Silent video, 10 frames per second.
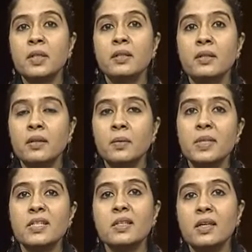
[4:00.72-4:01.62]
here
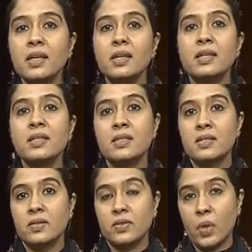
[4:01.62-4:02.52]
we see
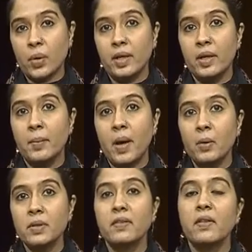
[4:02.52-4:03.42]
is talking
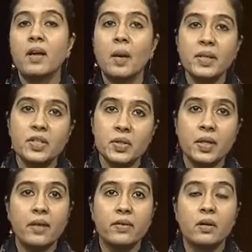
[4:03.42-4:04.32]
about the coming
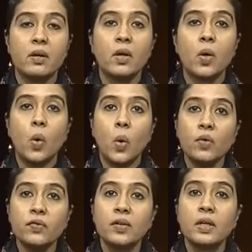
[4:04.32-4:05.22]
together
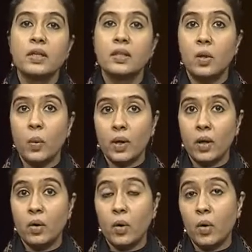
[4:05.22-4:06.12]
of the
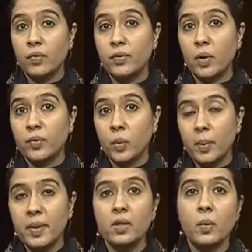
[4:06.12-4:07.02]
uh, of, of the
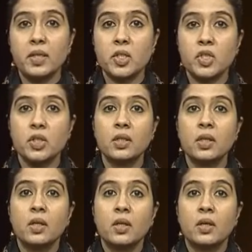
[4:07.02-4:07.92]
women question
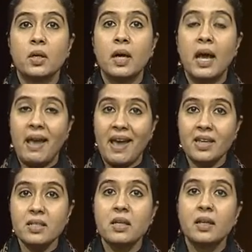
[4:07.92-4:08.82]
uh,
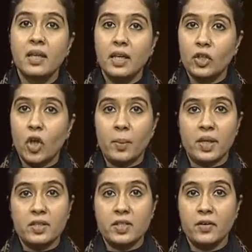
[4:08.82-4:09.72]
and
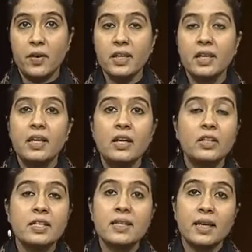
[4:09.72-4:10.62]
economics right now
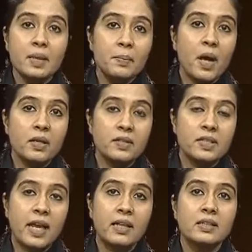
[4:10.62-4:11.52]
the second part of the
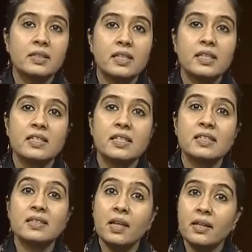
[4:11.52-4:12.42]
title says that it's a
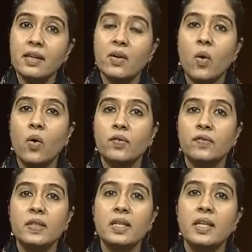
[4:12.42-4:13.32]
study of
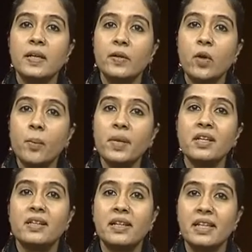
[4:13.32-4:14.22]
the
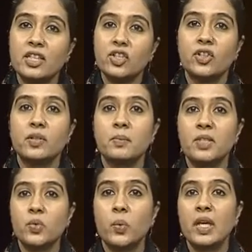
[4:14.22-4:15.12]
economic relation
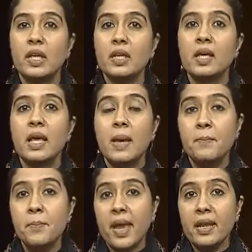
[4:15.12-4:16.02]
between
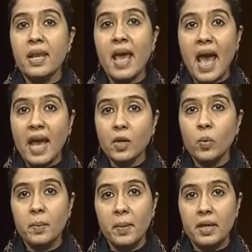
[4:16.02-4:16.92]
men and
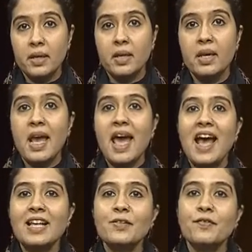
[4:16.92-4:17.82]
women
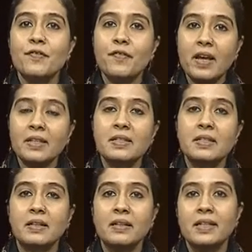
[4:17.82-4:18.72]
as a
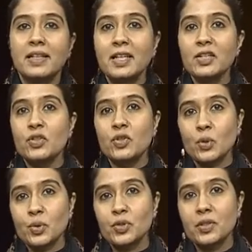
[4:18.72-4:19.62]
factor in
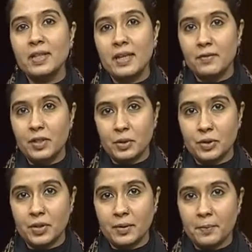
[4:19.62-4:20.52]
social
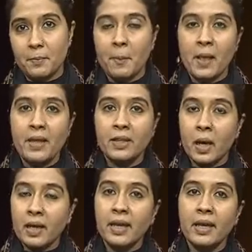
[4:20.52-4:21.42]
evolution now,
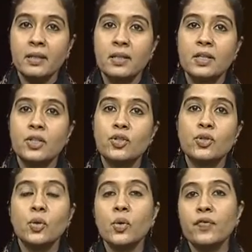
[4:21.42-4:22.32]
again,
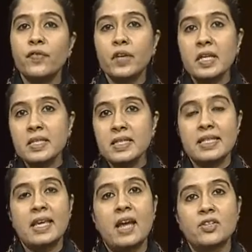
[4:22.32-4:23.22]
two phrases
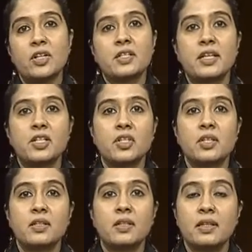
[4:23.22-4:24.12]
catch our
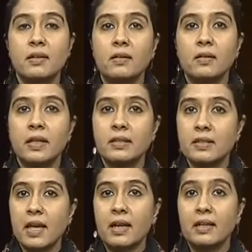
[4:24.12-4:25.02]
attention here in the
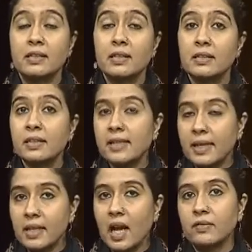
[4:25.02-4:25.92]
title, in the, in the
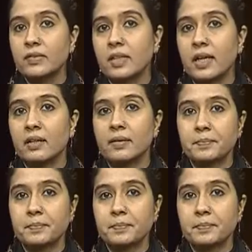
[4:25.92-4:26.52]
second half of the title.